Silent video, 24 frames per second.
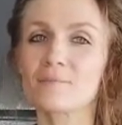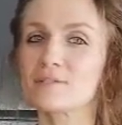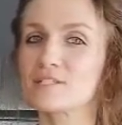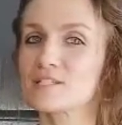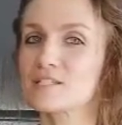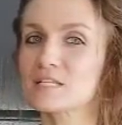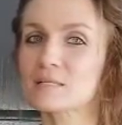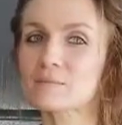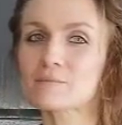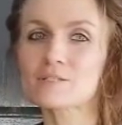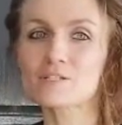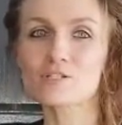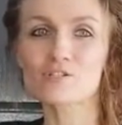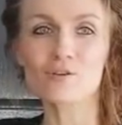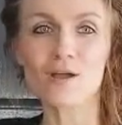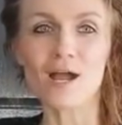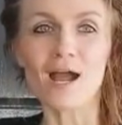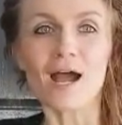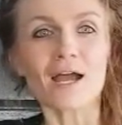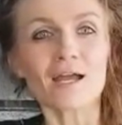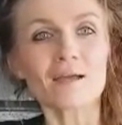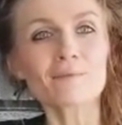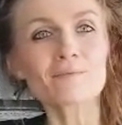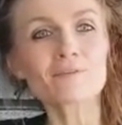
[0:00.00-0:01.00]

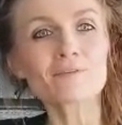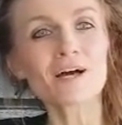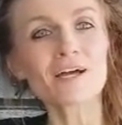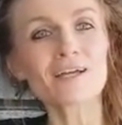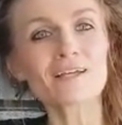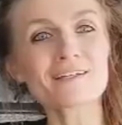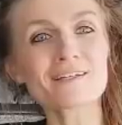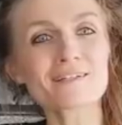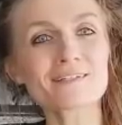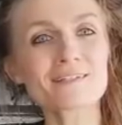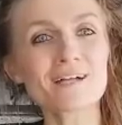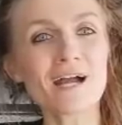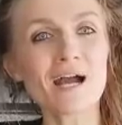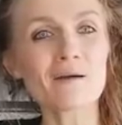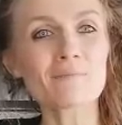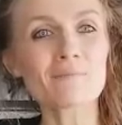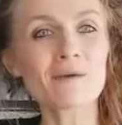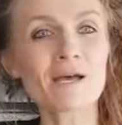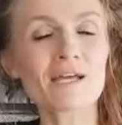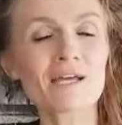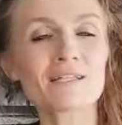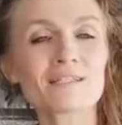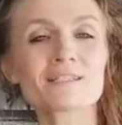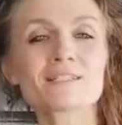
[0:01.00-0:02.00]
Subscribe, like,
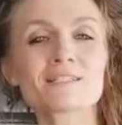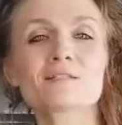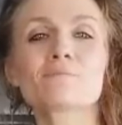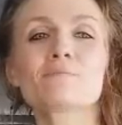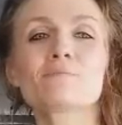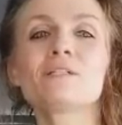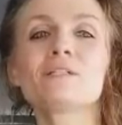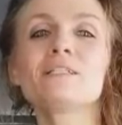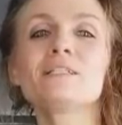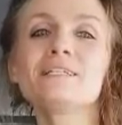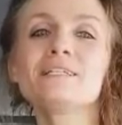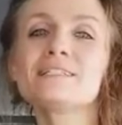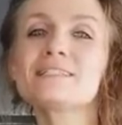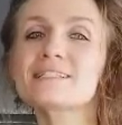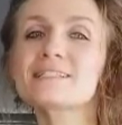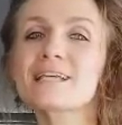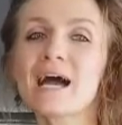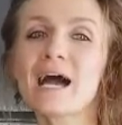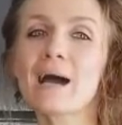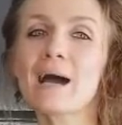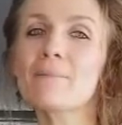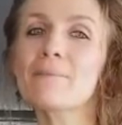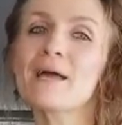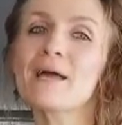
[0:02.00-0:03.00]
comment. Please
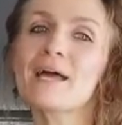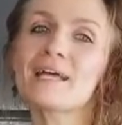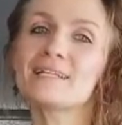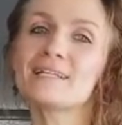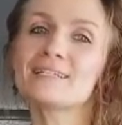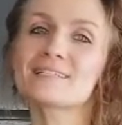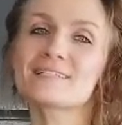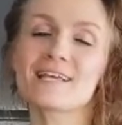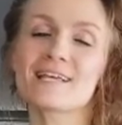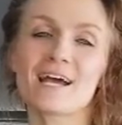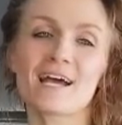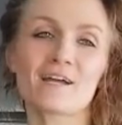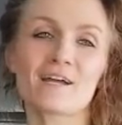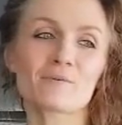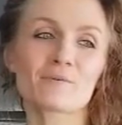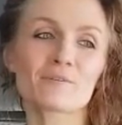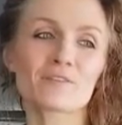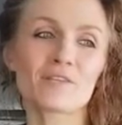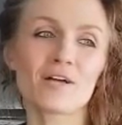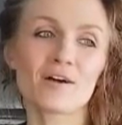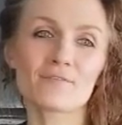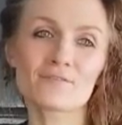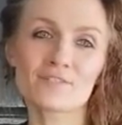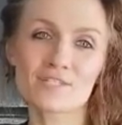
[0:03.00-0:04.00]
comment. I would
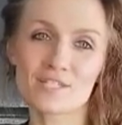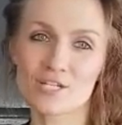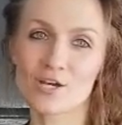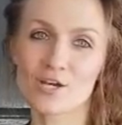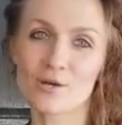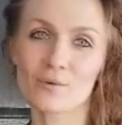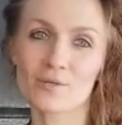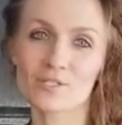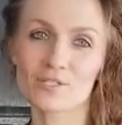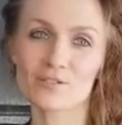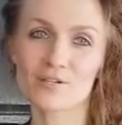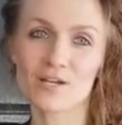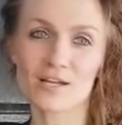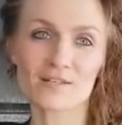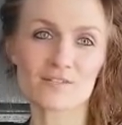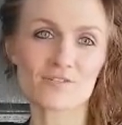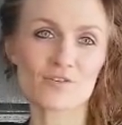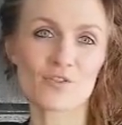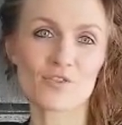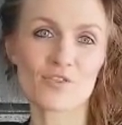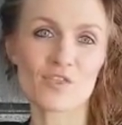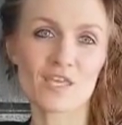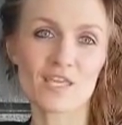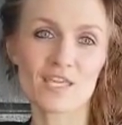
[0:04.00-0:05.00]
love to know what you guys
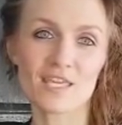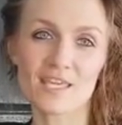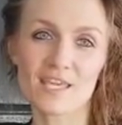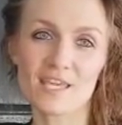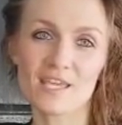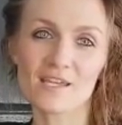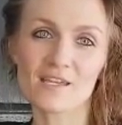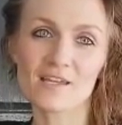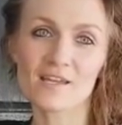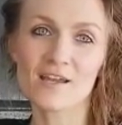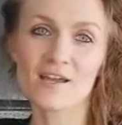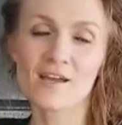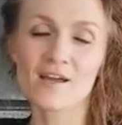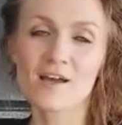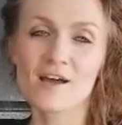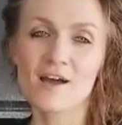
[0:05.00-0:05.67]
are thinking.